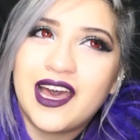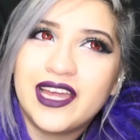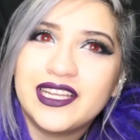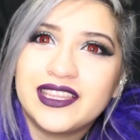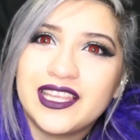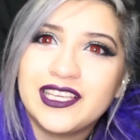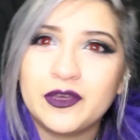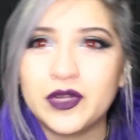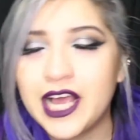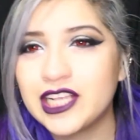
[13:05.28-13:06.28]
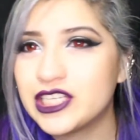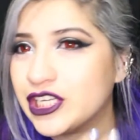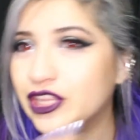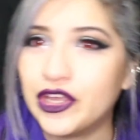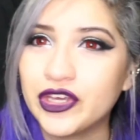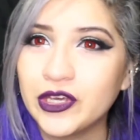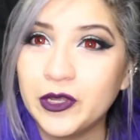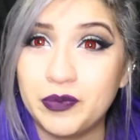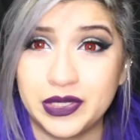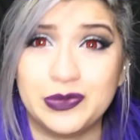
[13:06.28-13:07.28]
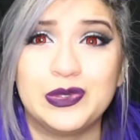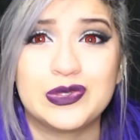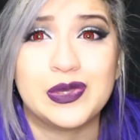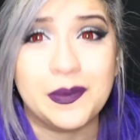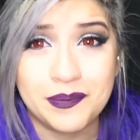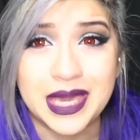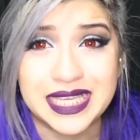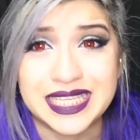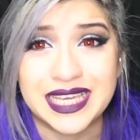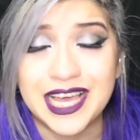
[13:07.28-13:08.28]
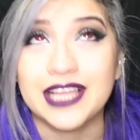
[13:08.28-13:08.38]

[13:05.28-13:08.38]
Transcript: I didn't think it would actually look good, but it looks amazing.